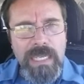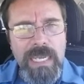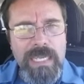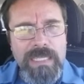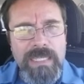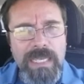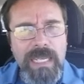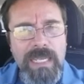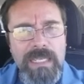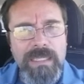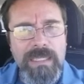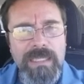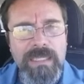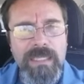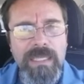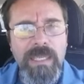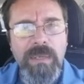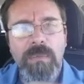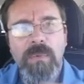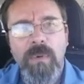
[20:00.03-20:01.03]
clause in that
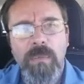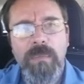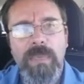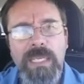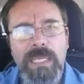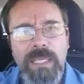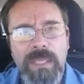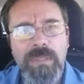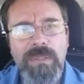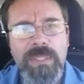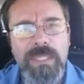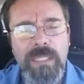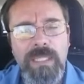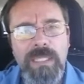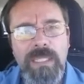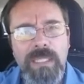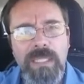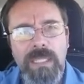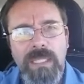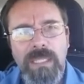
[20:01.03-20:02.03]
sense is he won't be
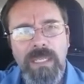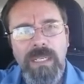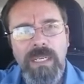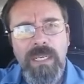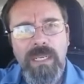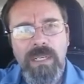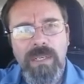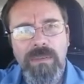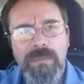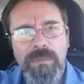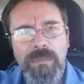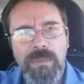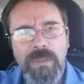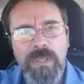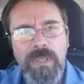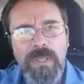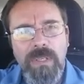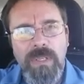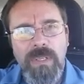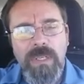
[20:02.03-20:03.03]
guilty
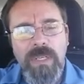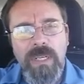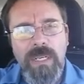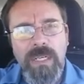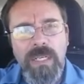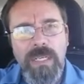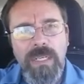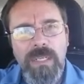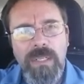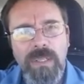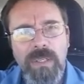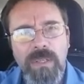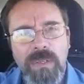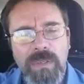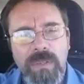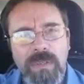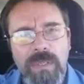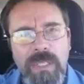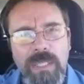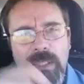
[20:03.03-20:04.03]
of
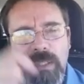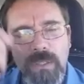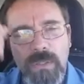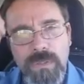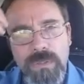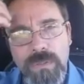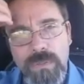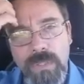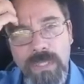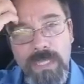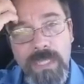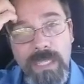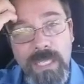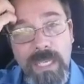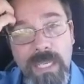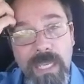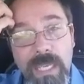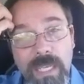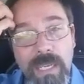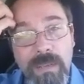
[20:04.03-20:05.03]
her
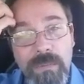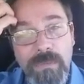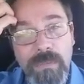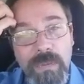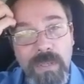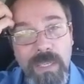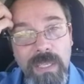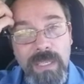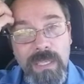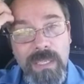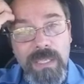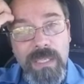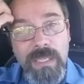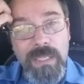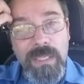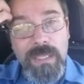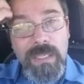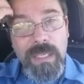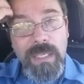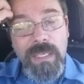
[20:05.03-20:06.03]
adultery if
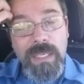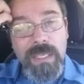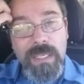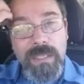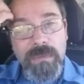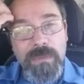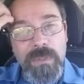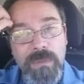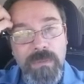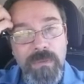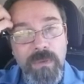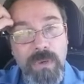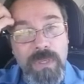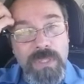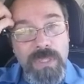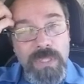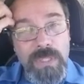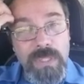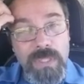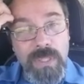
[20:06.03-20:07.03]
he
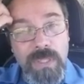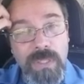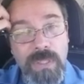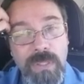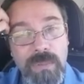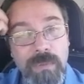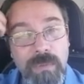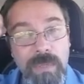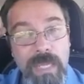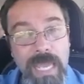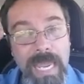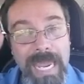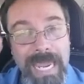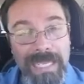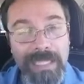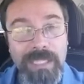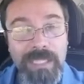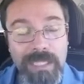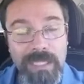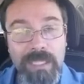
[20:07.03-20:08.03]
divorces her
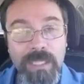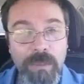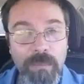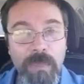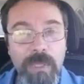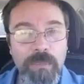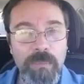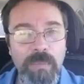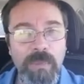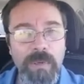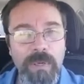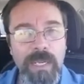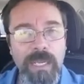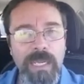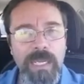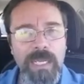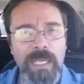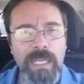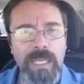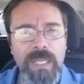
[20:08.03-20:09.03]
and she's committing
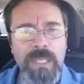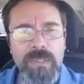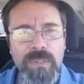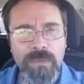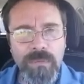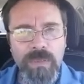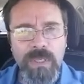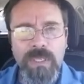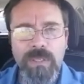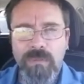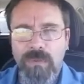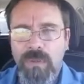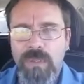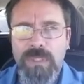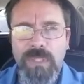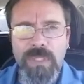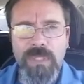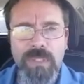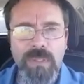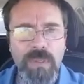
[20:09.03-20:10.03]
porneia. So if he
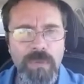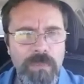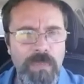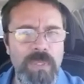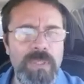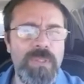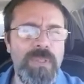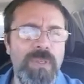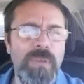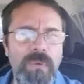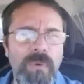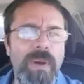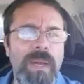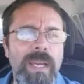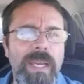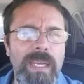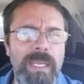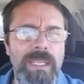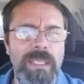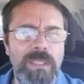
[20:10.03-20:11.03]
divorces her or puts her
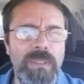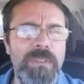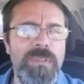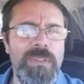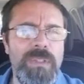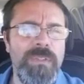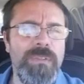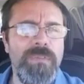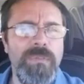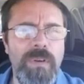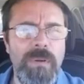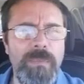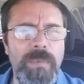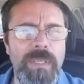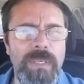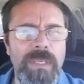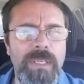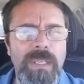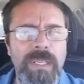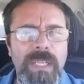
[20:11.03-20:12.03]
away, looses
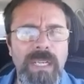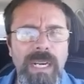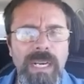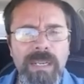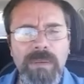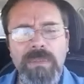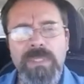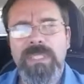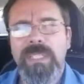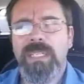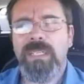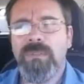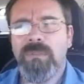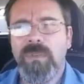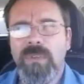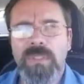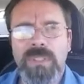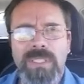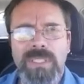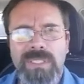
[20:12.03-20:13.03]
from her. I didn't want to
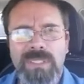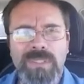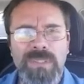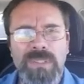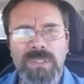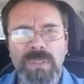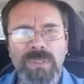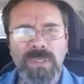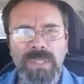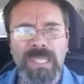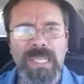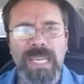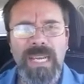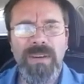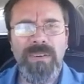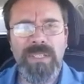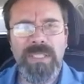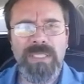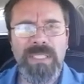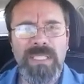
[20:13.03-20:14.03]
say divorce because there's no
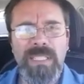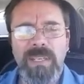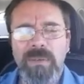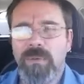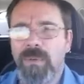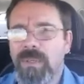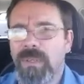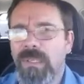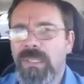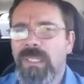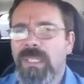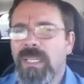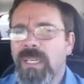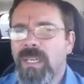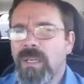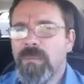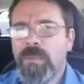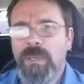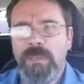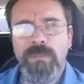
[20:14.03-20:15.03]
legalities in that
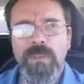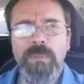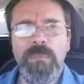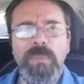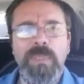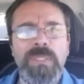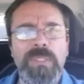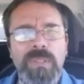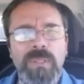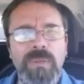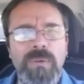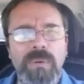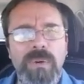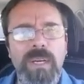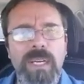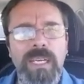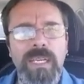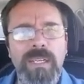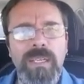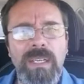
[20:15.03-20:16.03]
word. But if he puts
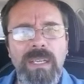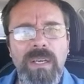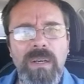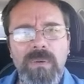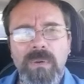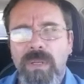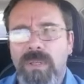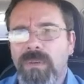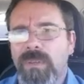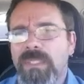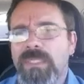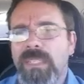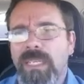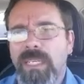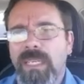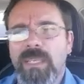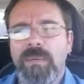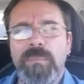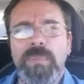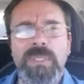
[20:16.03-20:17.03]
her away, whether
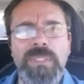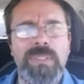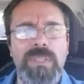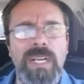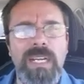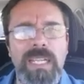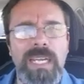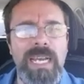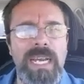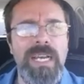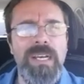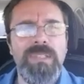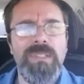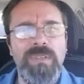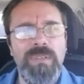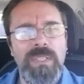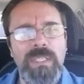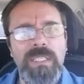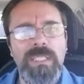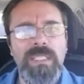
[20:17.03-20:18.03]
it's like he puts her out of the
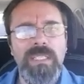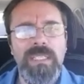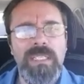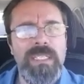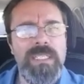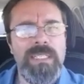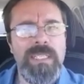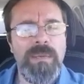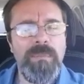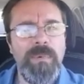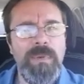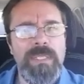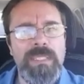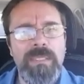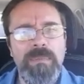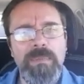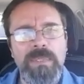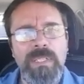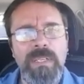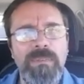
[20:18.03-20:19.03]
house or he
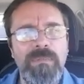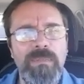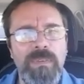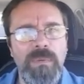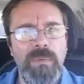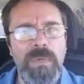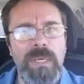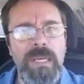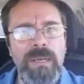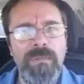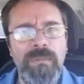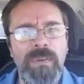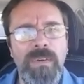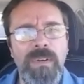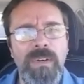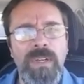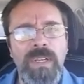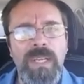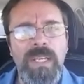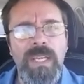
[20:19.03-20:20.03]
separates himself or
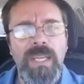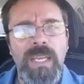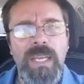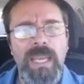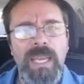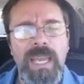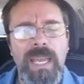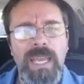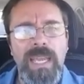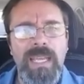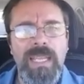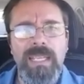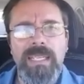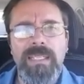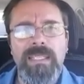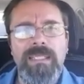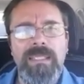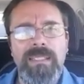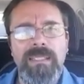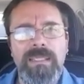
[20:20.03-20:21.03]
whatever,
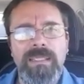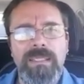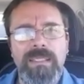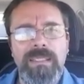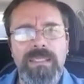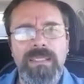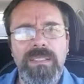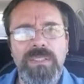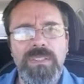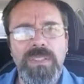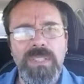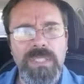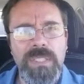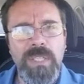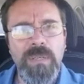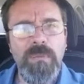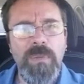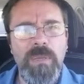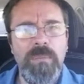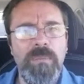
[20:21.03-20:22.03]
and
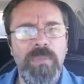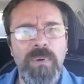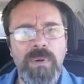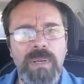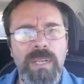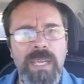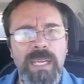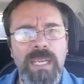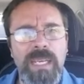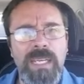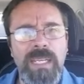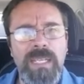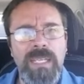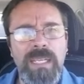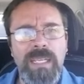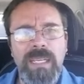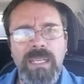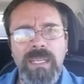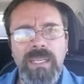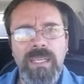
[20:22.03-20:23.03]
she's committing
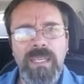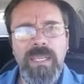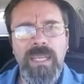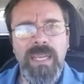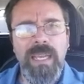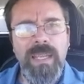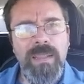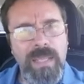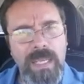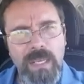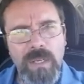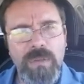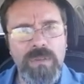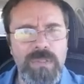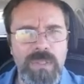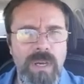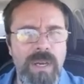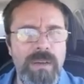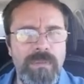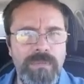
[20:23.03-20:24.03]
porneia and
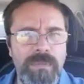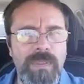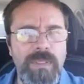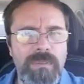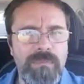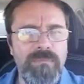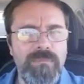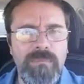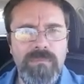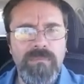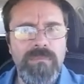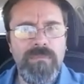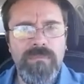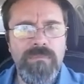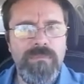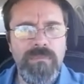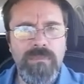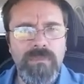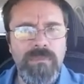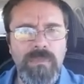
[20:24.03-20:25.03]
then goes off
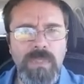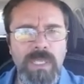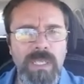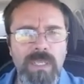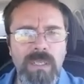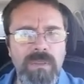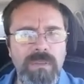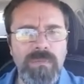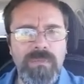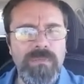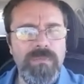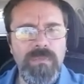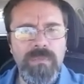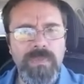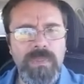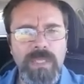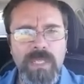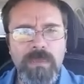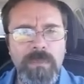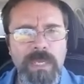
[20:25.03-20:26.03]
and, you know,
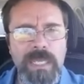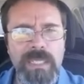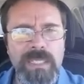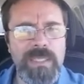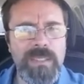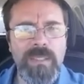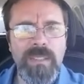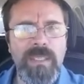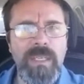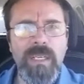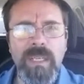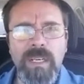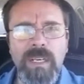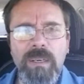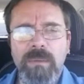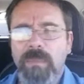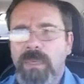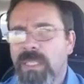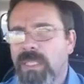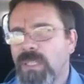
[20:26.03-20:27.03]
commits
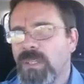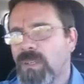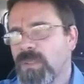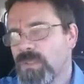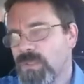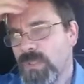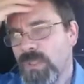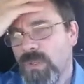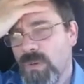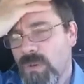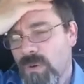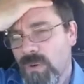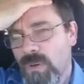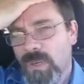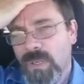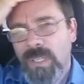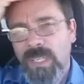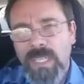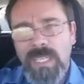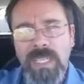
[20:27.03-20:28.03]
adultery,
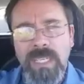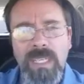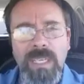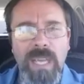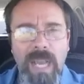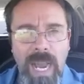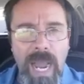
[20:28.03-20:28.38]
or